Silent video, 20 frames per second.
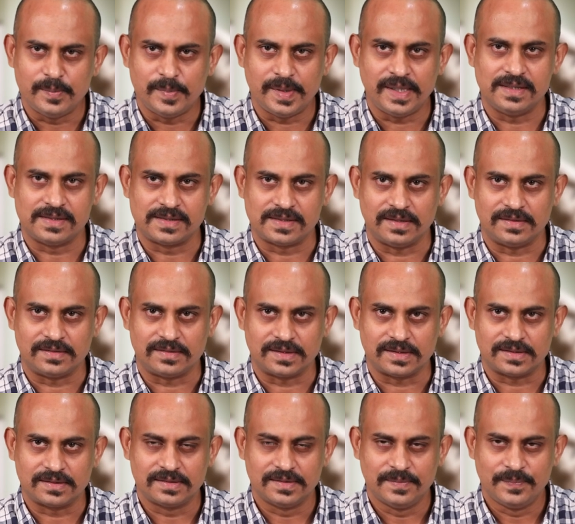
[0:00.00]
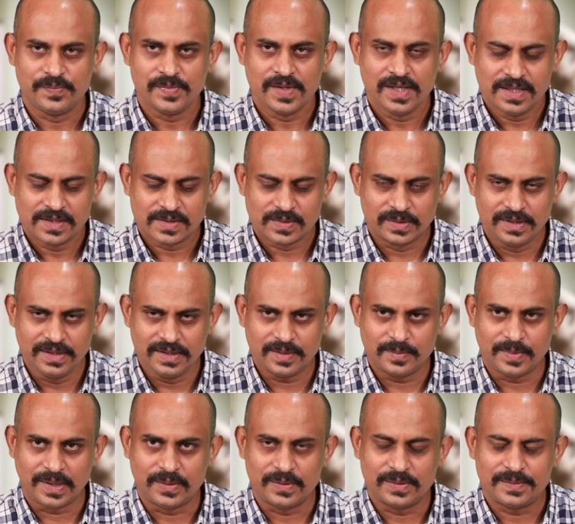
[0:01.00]
male centric. So think
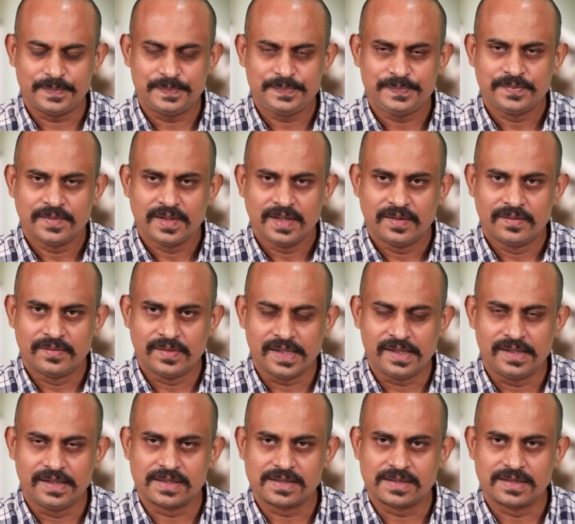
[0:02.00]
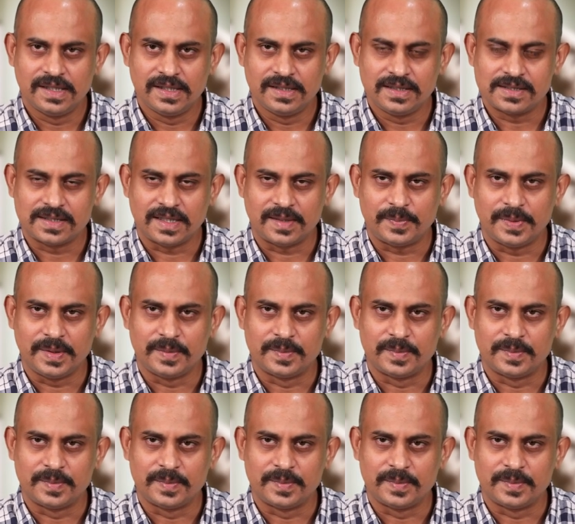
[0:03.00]
about various things that